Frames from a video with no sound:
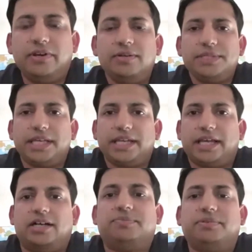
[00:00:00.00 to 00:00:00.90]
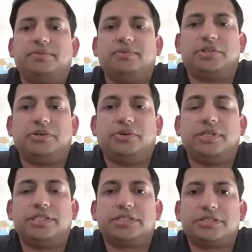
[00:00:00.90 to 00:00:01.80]
can help through a
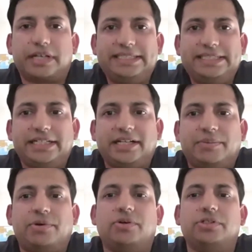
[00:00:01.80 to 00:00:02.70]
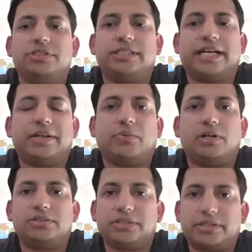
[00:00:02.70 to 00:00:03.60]
strategic approach that
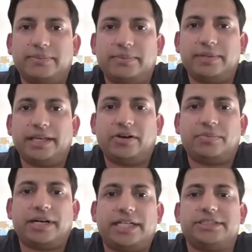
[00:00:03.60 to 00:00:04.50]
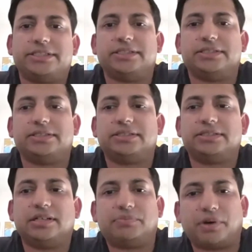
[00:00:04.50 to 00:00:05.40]
involves streamlining operations,
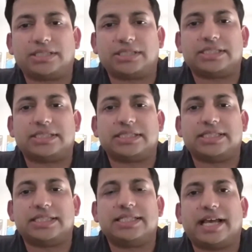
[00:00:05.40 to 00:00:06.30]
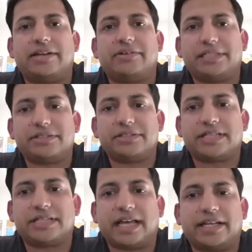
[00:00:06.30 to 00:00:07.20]
processes, and resource
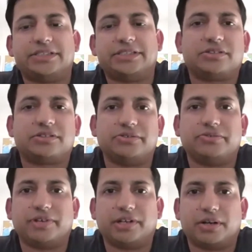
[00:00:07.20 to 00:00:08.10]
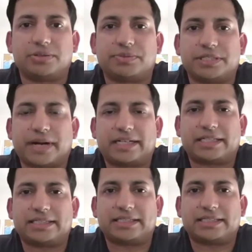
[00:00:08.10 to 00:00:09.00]
allocation through FinOps best
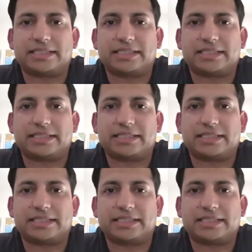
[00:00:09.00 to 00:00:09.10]
practices.